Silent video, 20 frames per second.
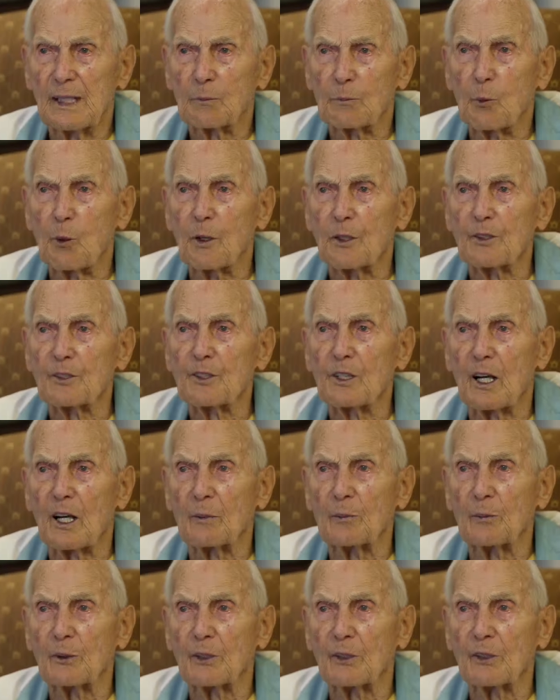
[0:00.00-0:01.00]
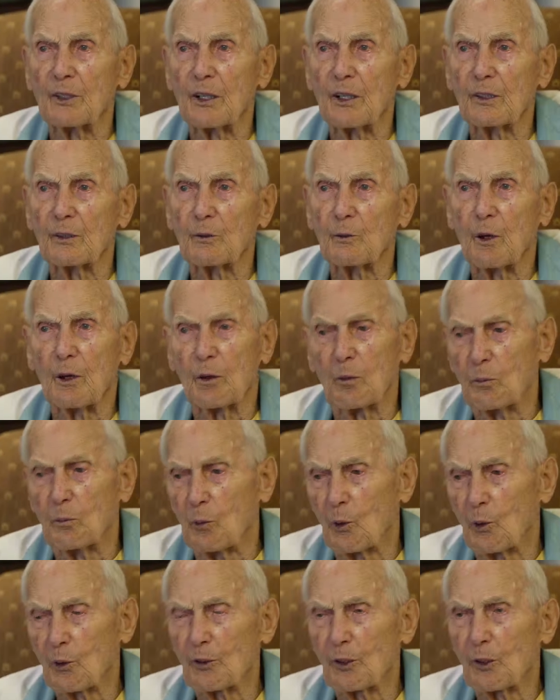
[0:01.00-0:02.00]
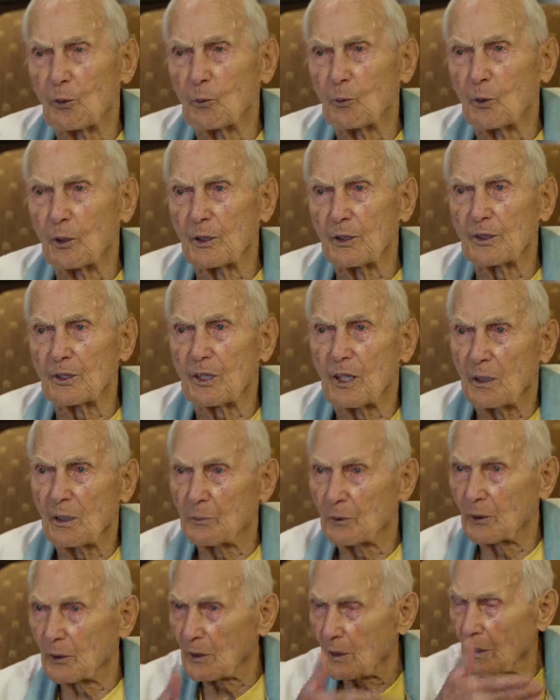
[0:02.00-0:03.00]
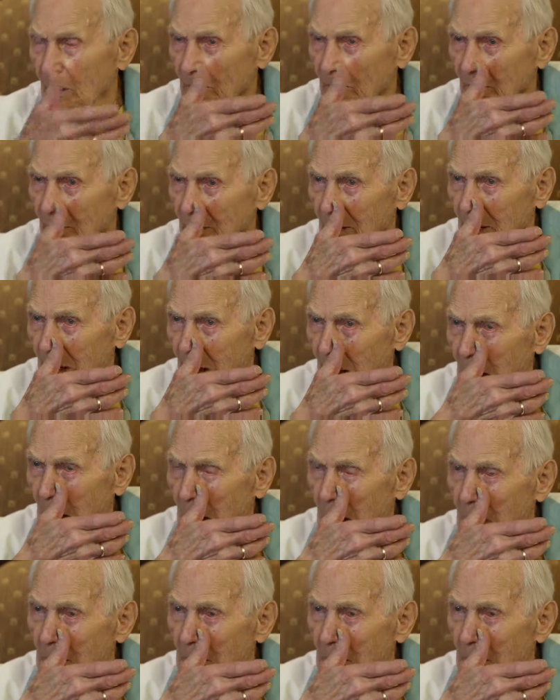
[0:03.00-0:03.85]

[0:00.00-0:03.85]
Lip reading: at one time or another, well, more than one time or another,